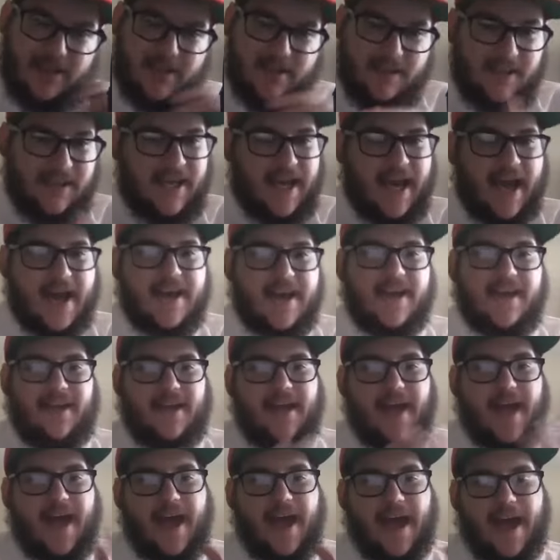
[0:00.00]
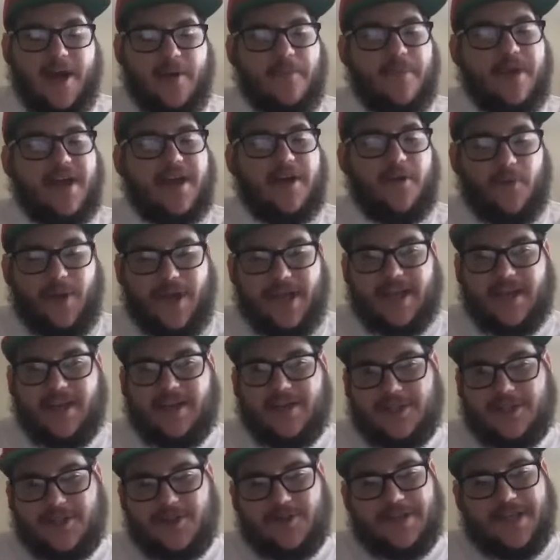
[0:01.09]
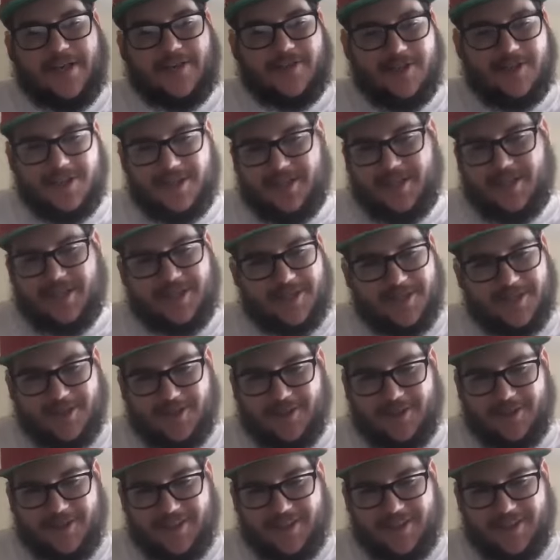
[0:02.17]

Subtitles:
He had it at NBA weekend in 2006 too.